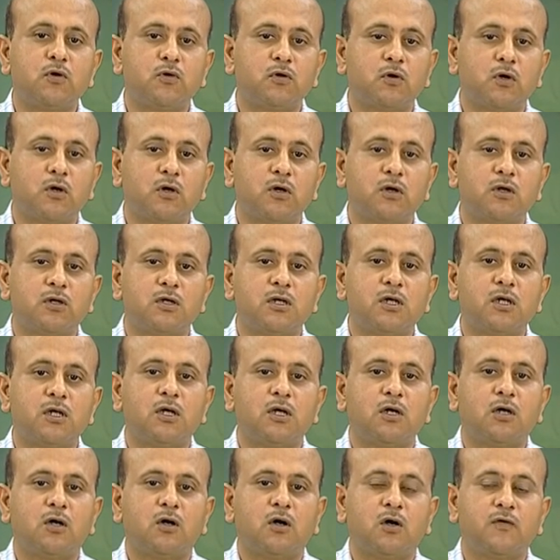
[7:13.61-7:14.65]
torr
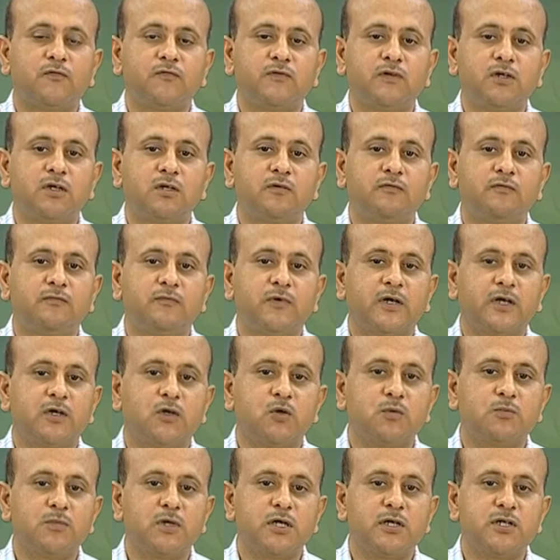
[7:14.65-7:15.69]
of the
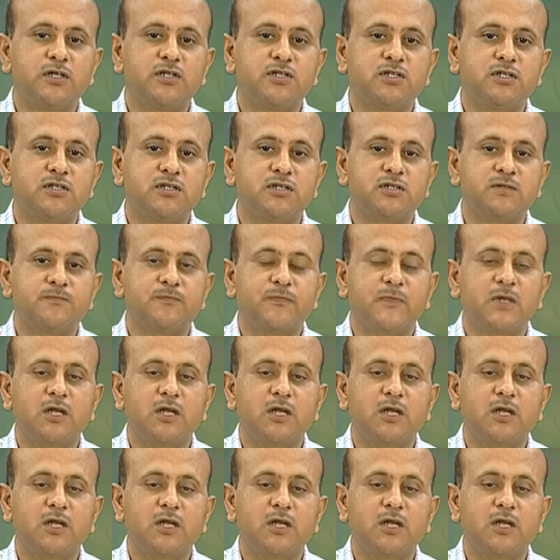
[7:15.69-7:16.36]
vacuum conditions.